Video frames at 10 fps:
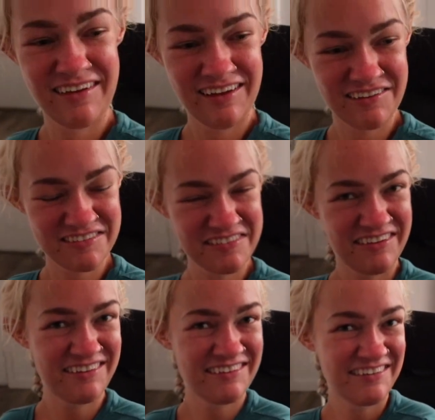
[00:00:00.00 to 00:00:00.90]

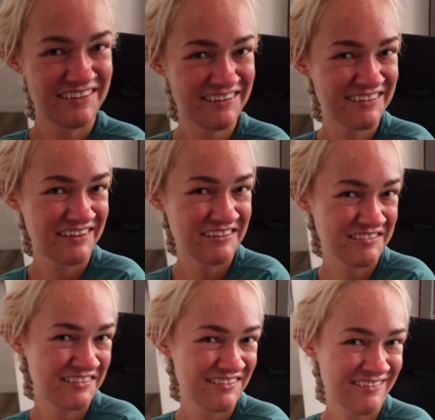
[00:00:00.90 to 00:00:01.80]
also like
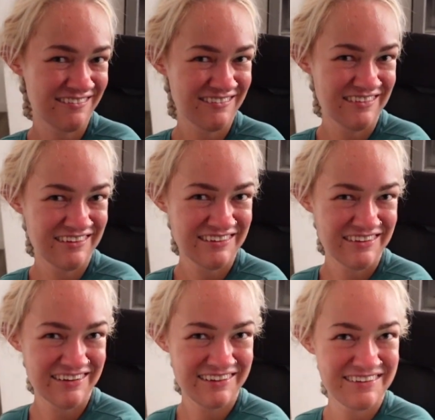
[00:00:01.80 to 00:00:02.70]
having Noah
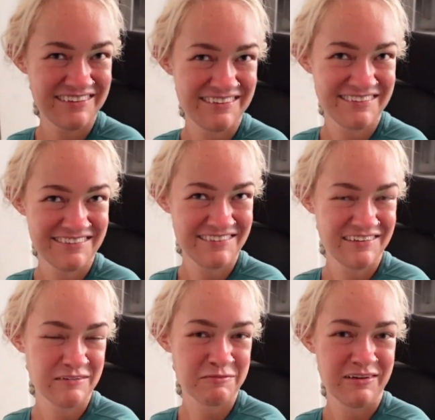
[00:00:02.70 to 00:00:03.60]
like
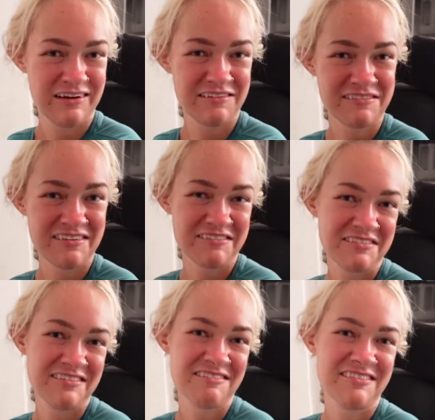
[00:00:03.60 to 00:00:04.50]
pop my
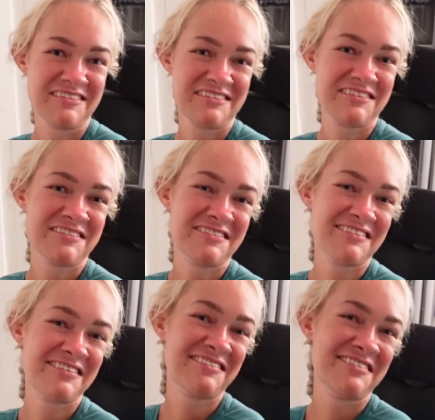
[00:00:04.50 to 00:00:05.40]
pimples
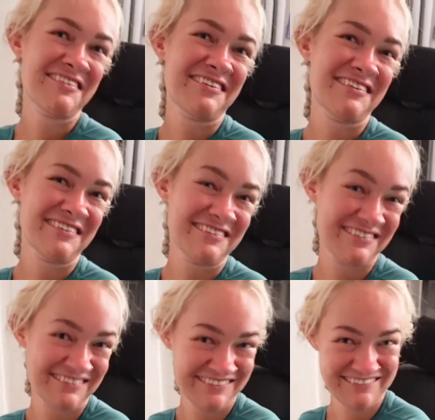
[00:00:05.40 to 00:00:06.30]
for me.
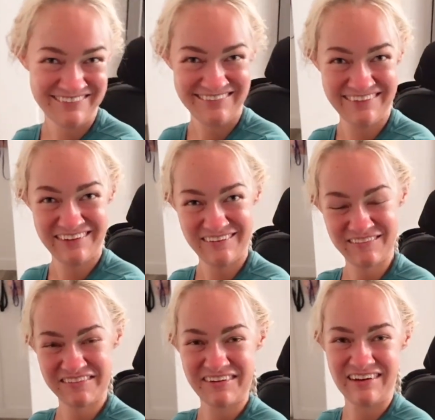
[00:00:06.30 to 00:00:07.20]
Or
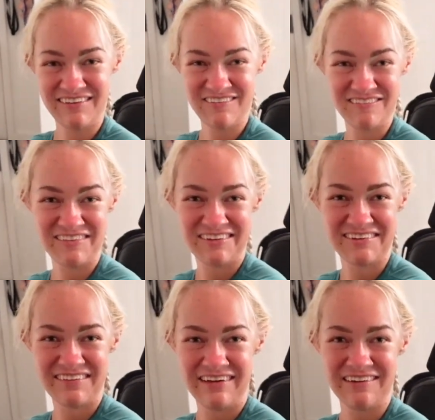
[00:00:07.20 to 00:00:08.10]
kind of
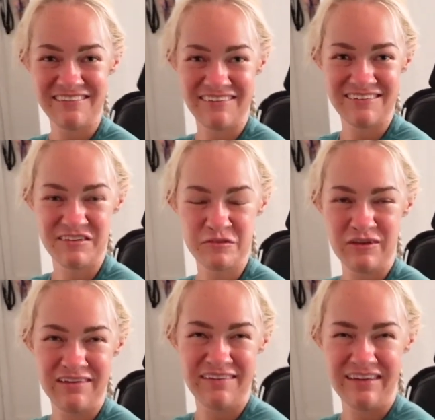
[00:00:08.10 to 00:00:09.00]
weird, I don't know. That's
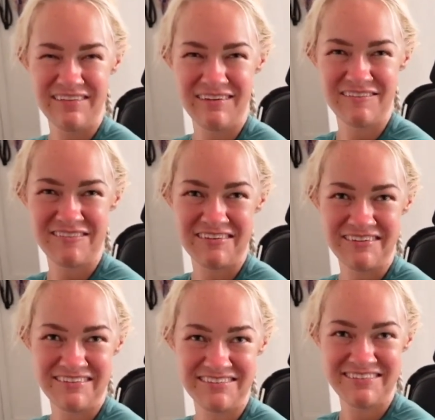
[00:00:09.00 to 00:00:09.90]
probably not that
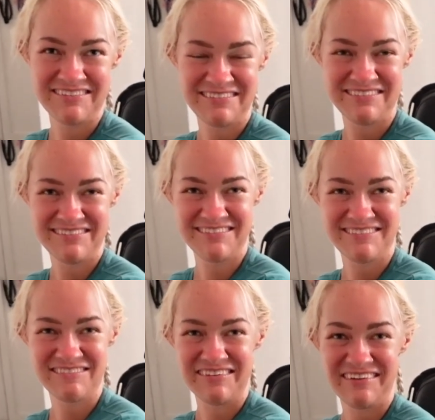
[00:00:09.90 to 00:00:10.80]
weird,
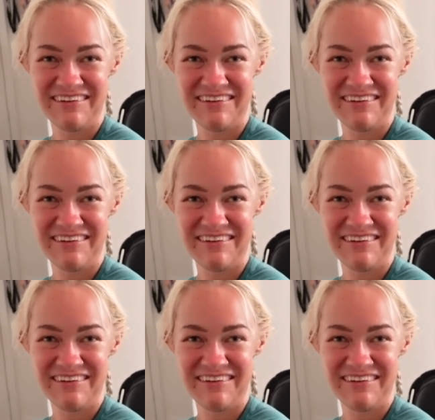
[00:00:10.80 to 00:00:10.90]
but